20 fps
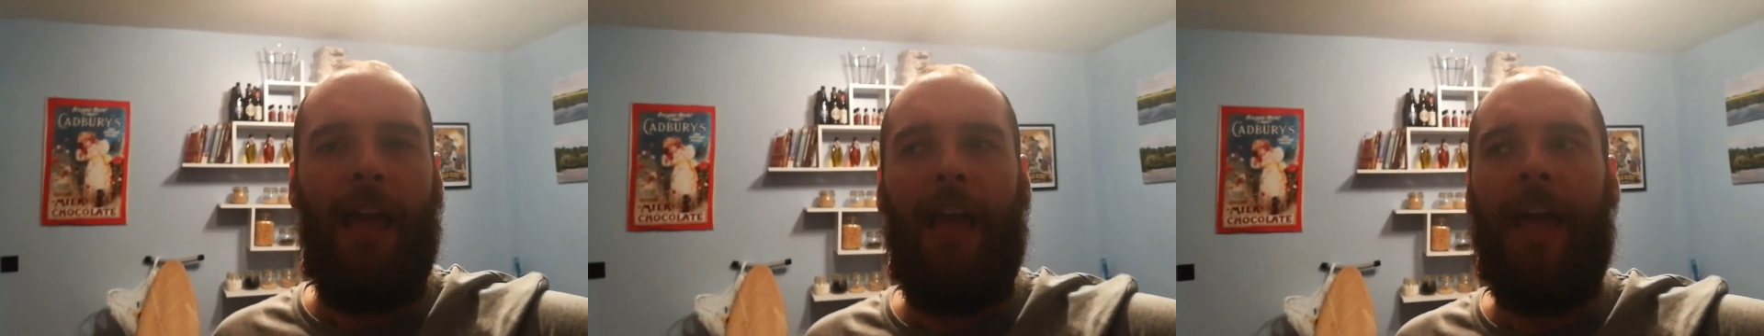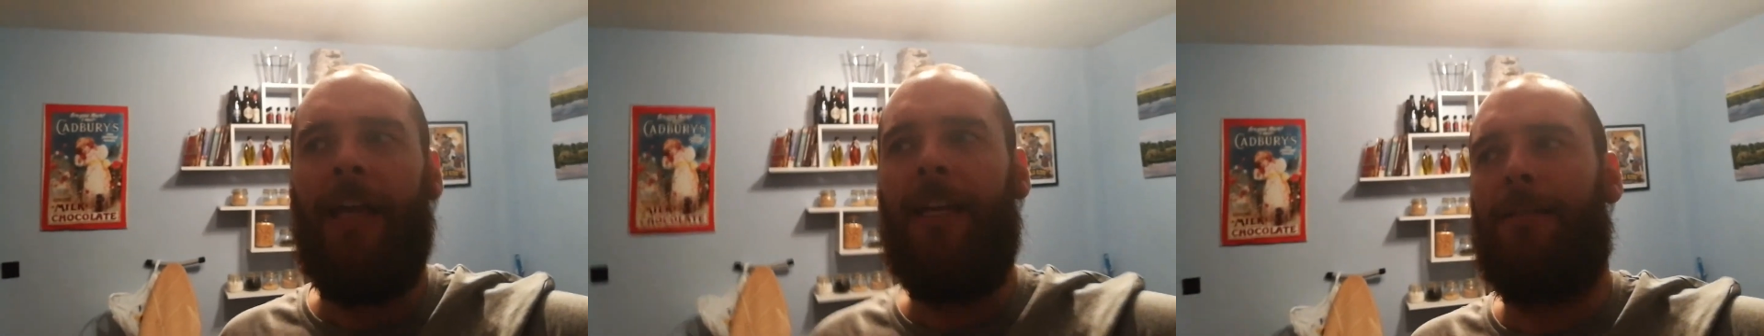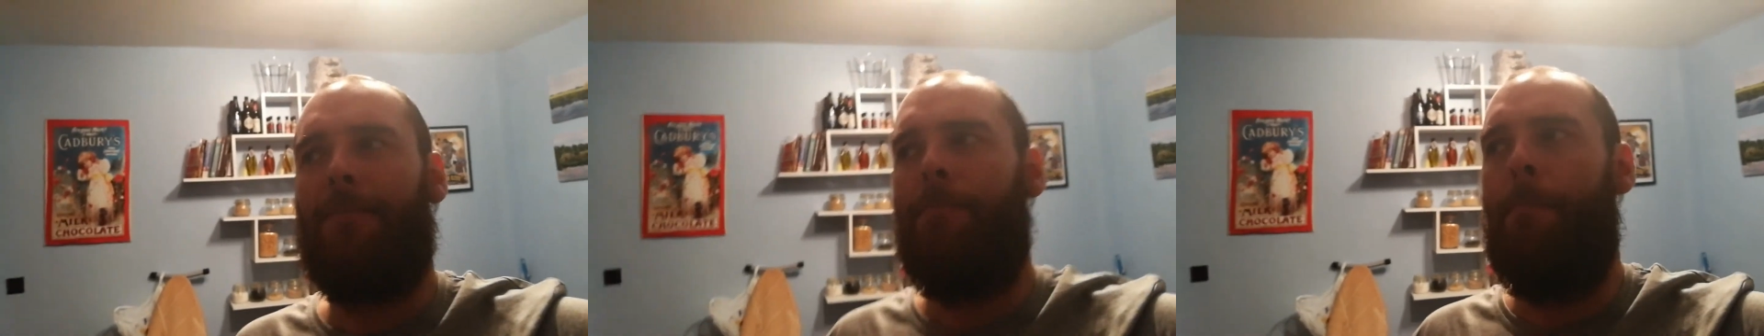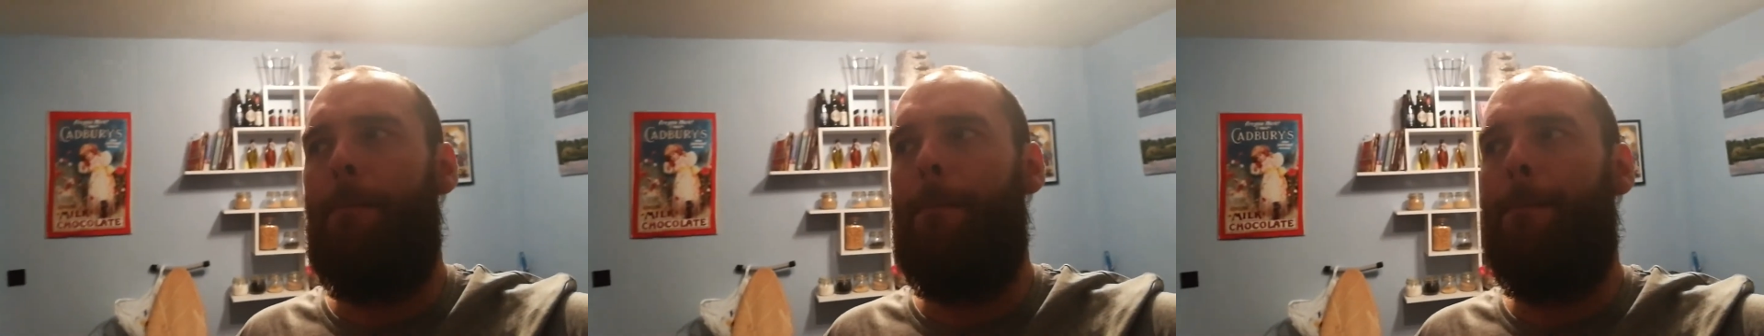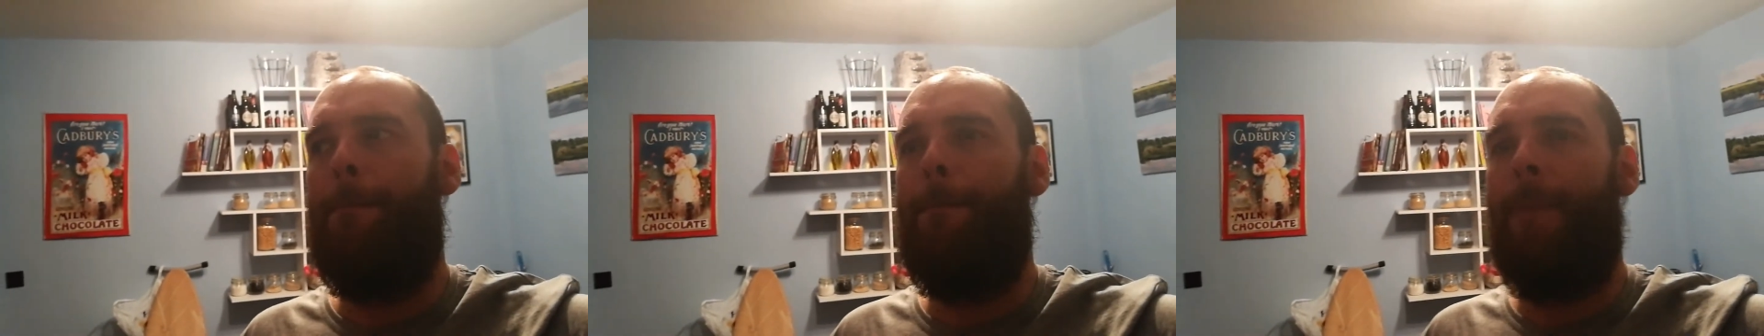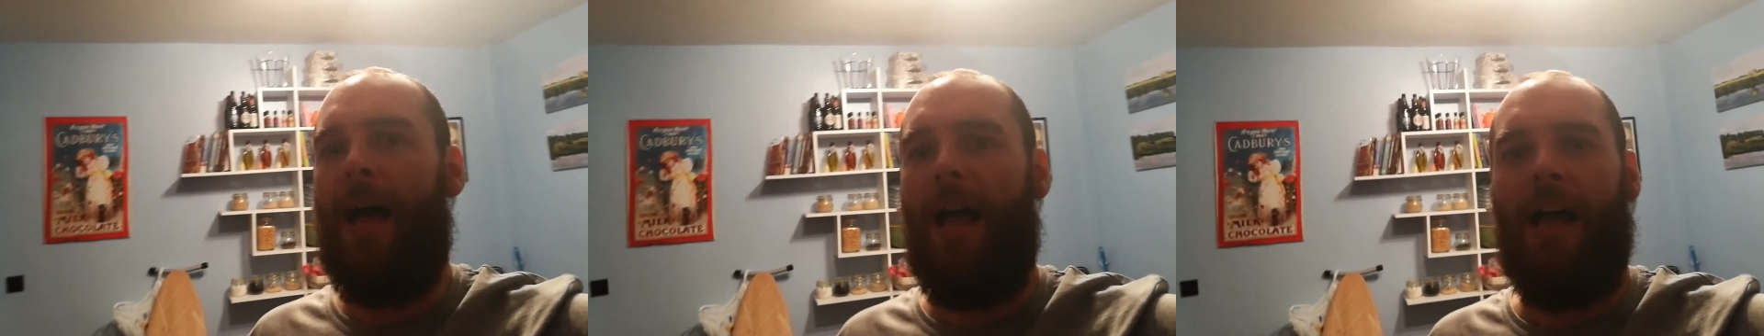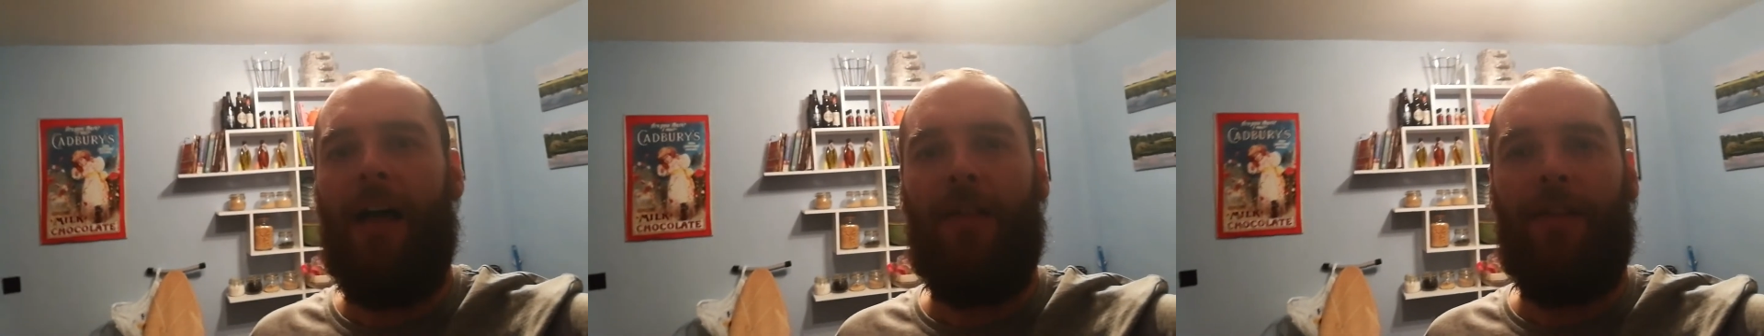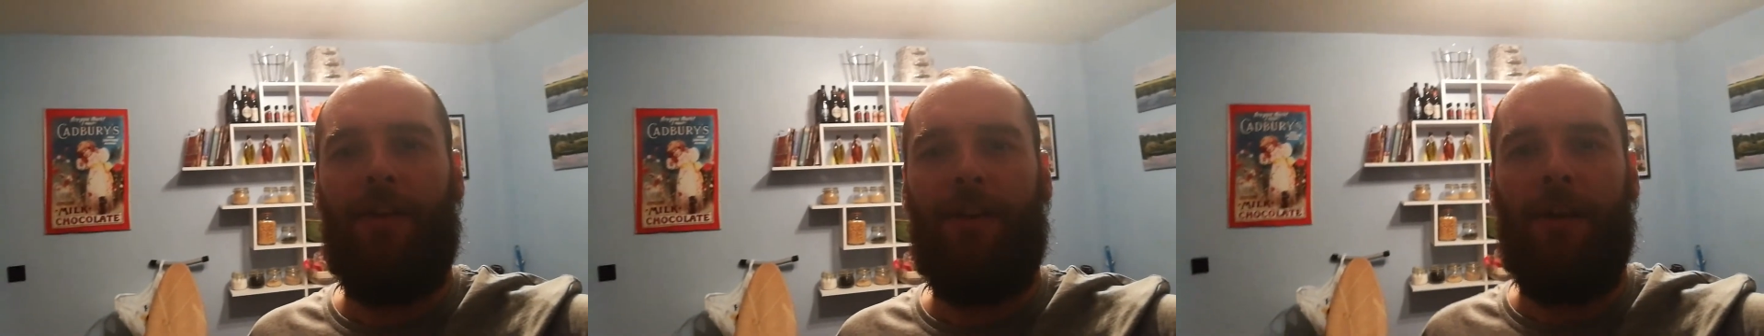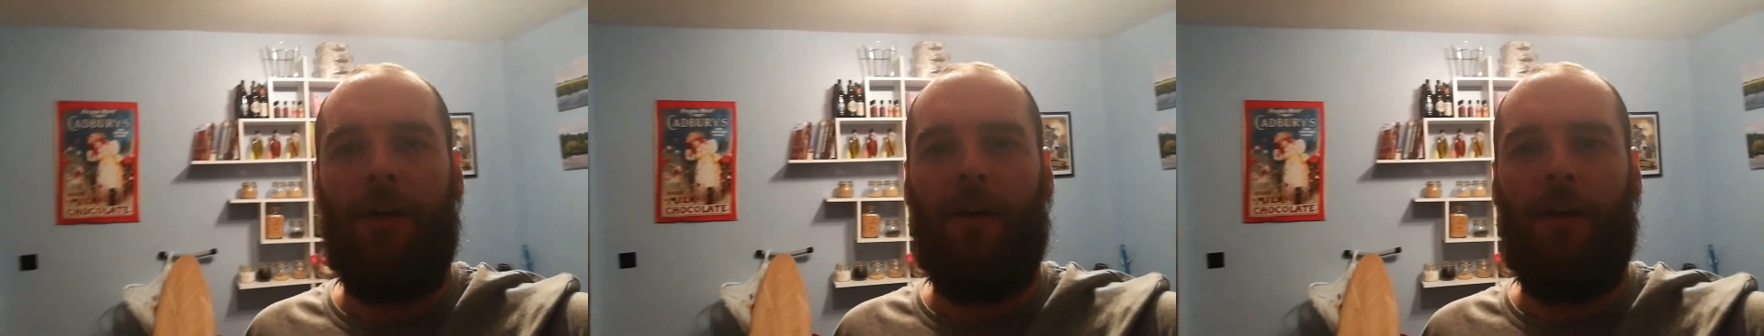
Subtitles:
it's better than